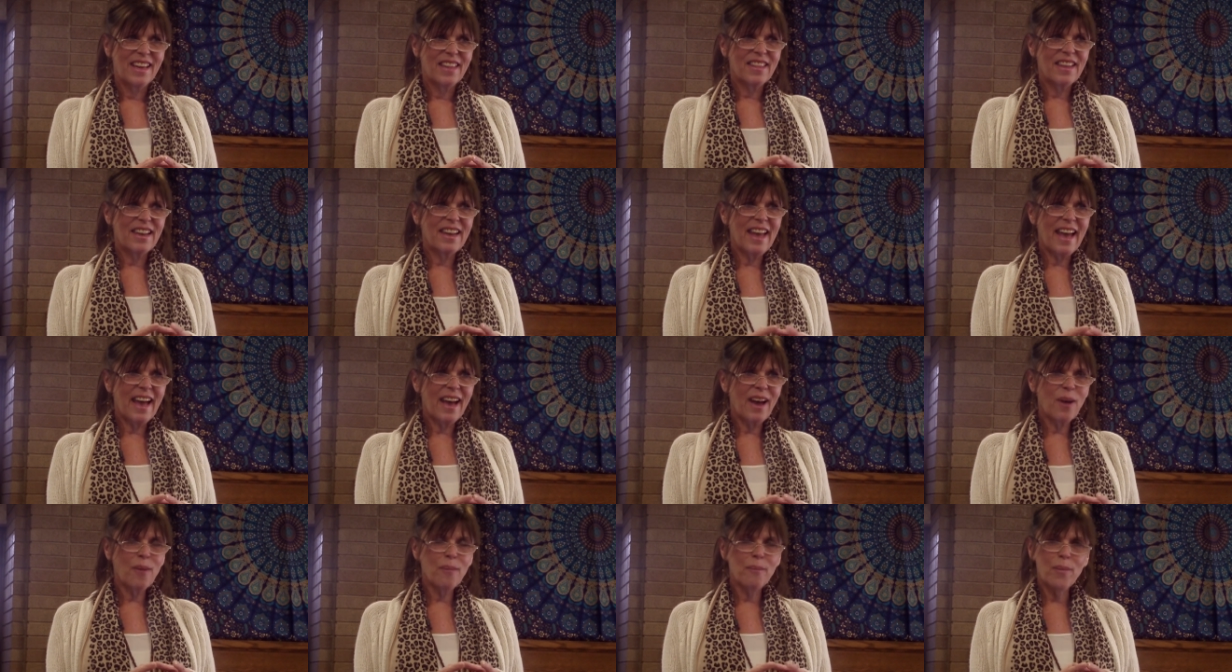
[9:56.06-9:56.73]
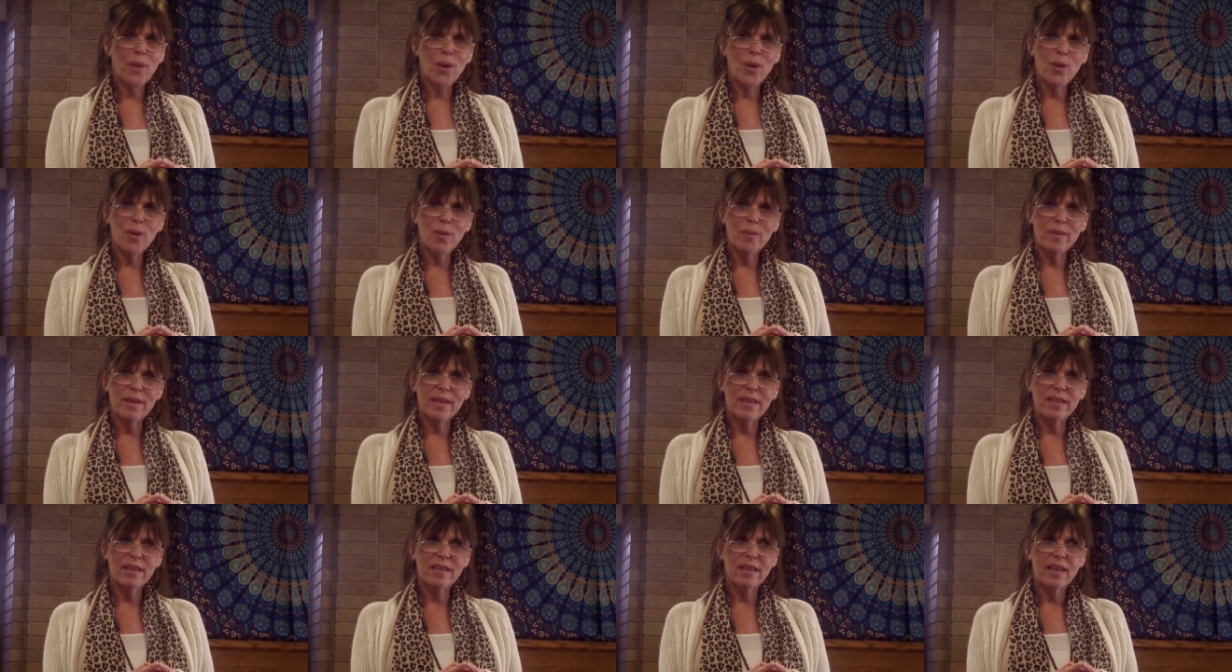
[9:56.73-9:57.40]
The now
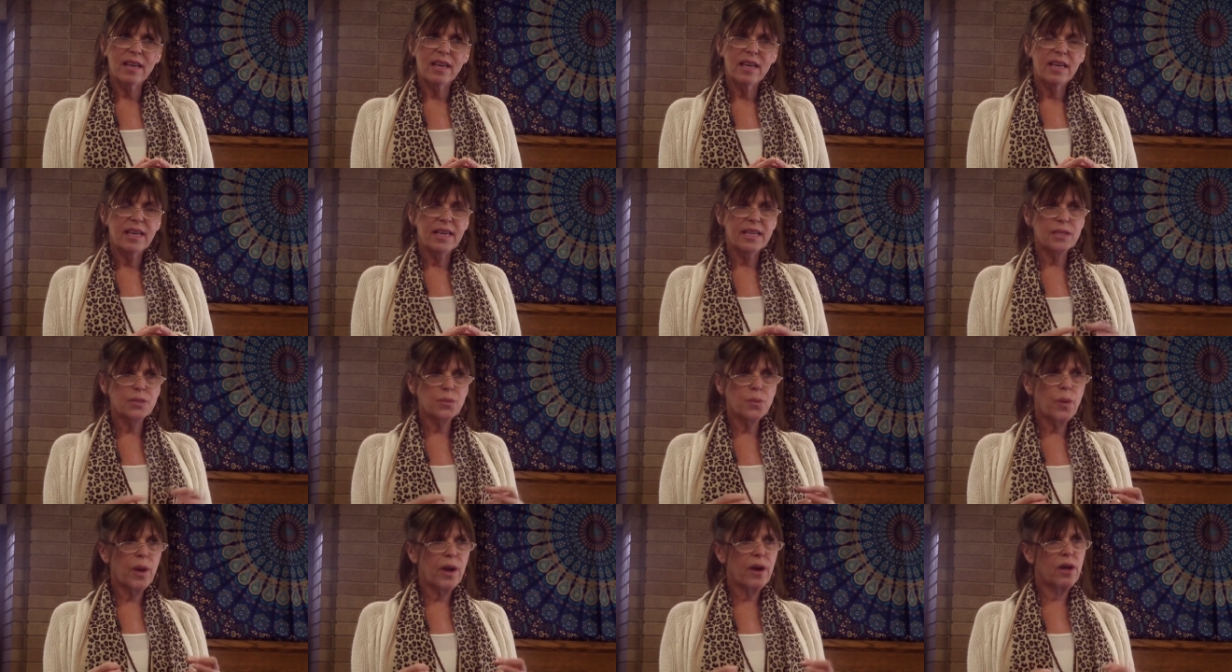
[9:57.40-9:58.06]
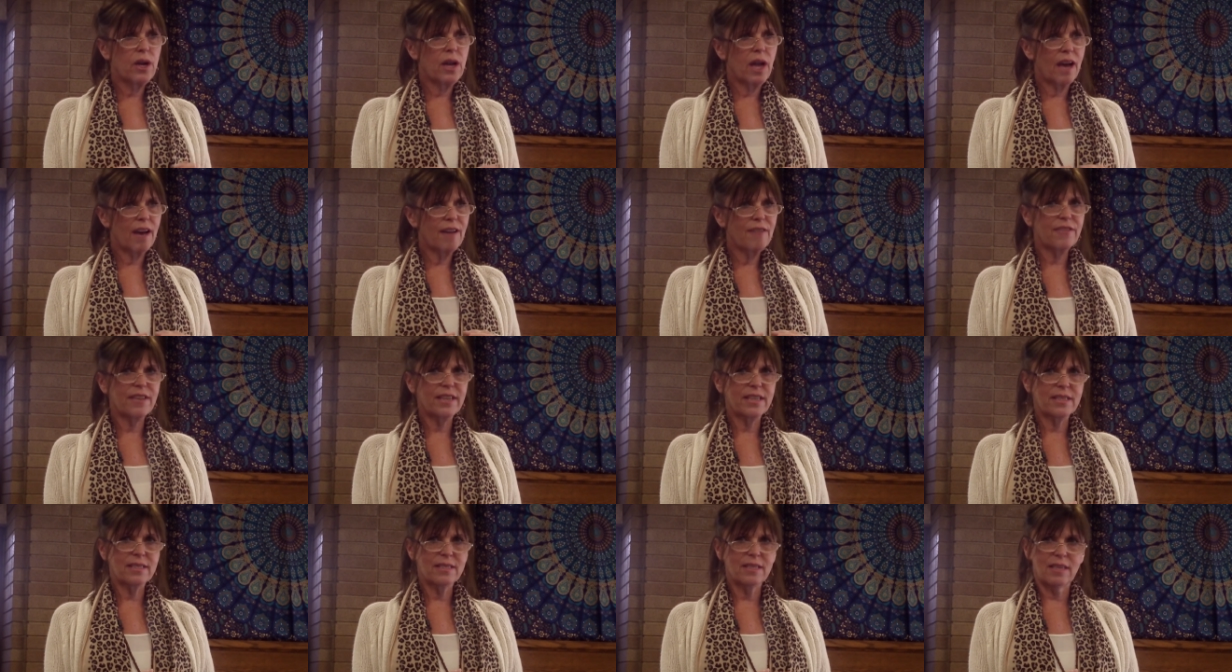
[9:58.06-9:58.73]
moment is where love
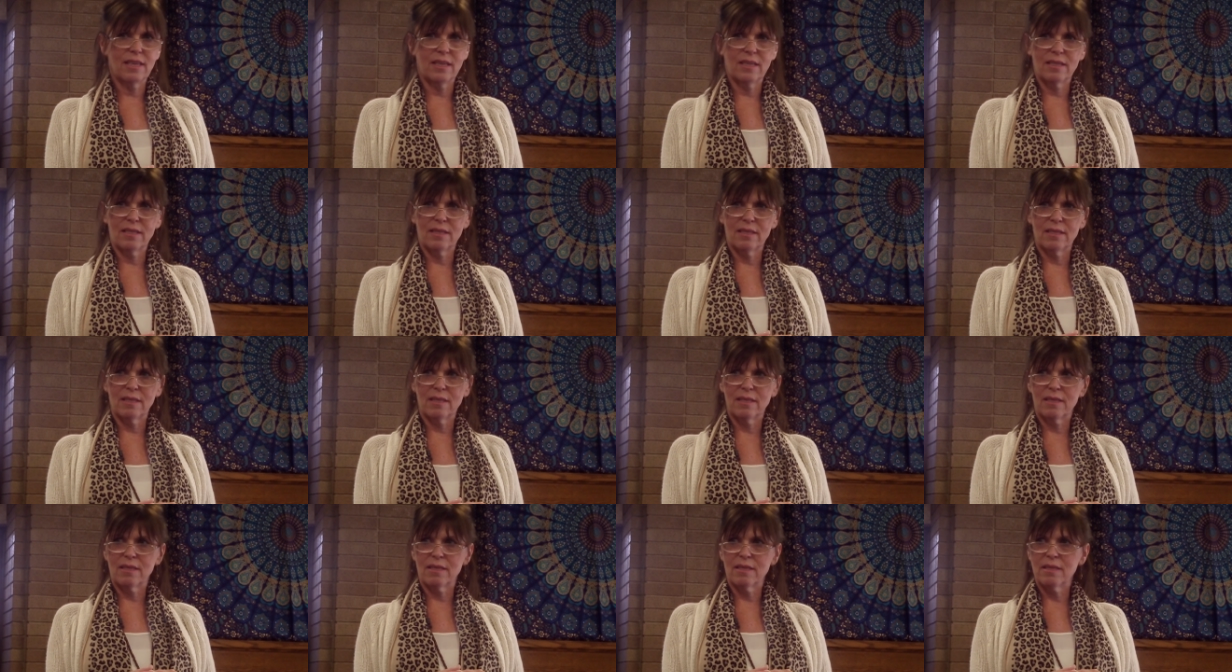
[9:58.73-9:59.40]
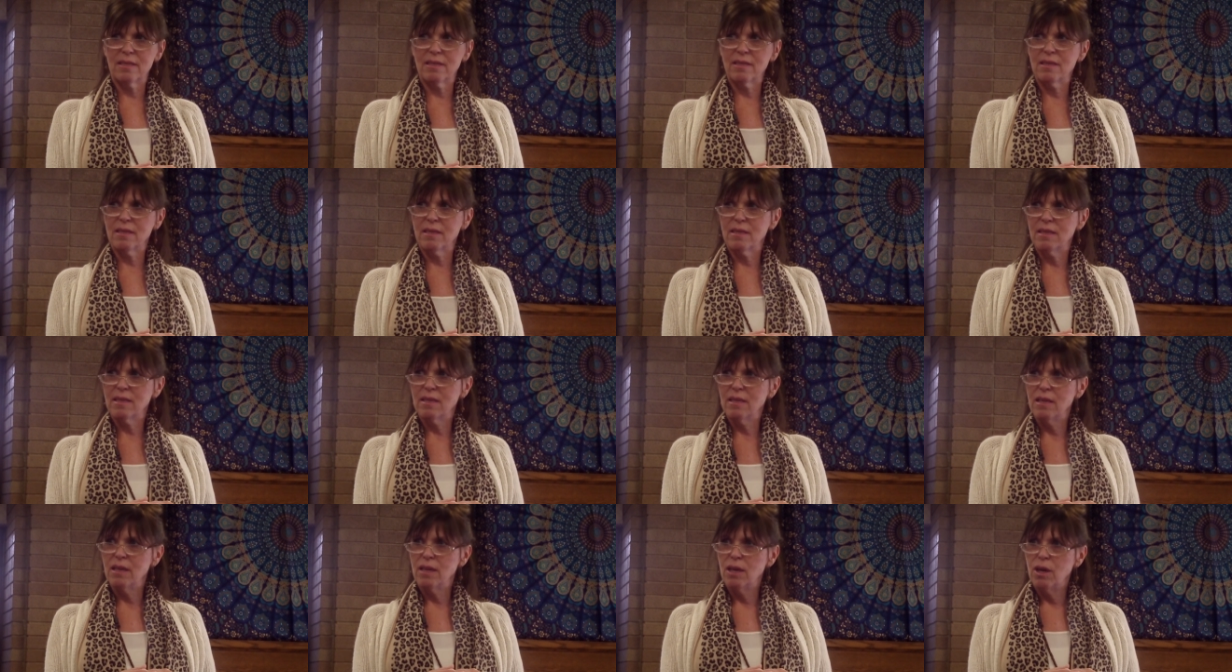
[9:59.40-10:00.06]
exists.
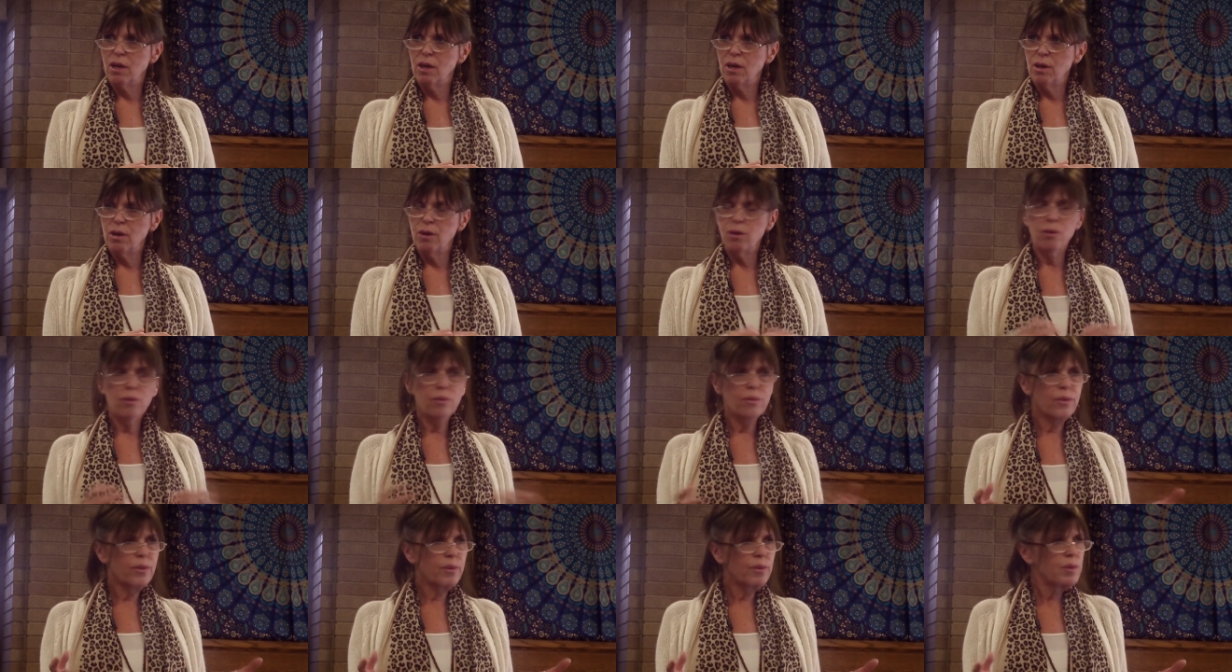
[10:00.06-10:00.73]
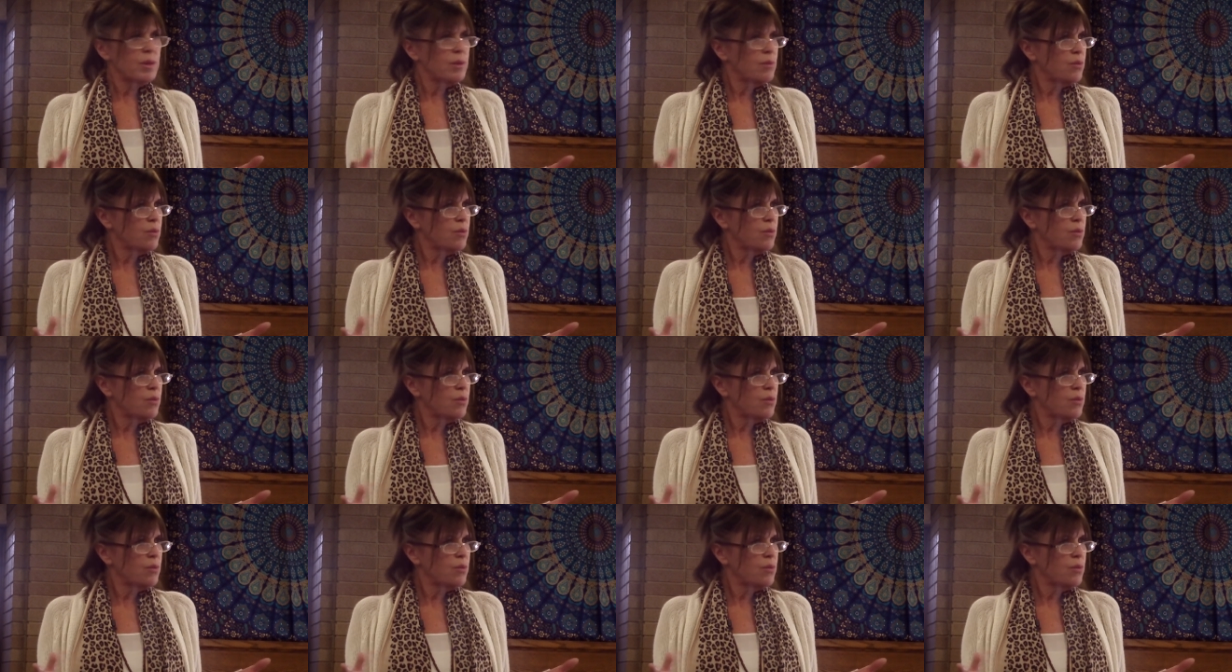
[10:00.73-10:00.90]
Who